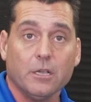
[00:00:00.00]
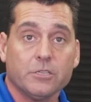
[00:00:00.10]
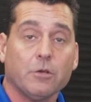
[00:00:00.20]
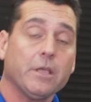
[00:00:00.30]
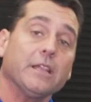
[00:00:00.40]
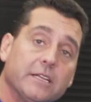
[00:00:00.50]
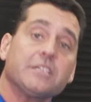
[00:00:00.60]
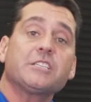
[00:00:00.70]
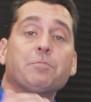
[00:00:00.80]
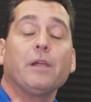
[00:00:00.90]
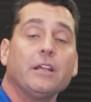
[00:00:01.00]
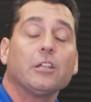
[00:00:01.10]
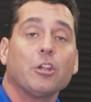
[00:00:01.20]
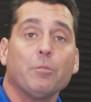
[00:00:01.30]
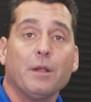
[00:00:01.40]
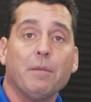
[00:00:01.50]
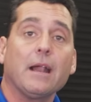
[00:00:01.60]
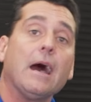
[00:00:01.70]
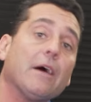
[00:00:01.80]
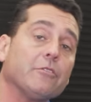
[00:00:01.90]
So again, let's explain a little bit
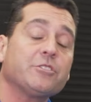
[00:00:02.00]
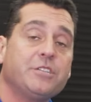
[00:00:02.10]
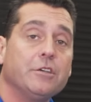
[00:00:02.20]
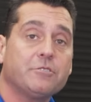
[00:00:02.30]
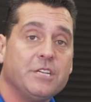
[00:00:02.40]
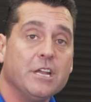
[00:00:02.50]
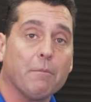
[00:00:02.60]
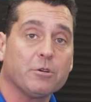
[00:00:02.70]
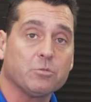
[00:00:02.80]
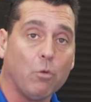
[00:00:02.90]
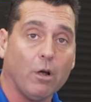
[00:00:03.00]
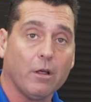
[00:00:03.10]
about how those DOT numbers work.